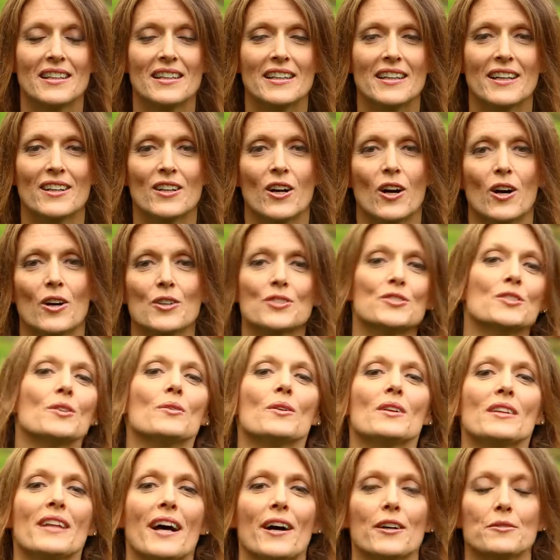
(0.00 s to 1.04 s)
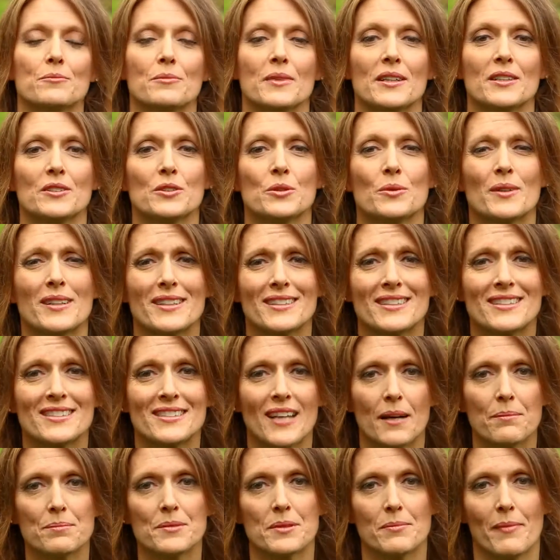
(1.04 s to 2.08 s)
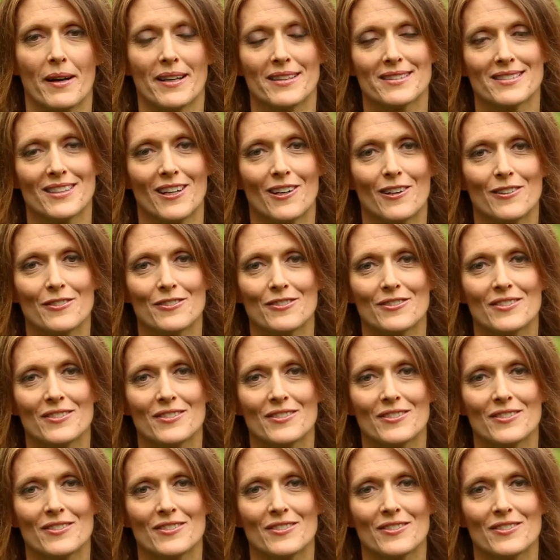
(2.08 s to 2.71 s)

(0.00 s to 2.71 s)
It also allowed me to accept myself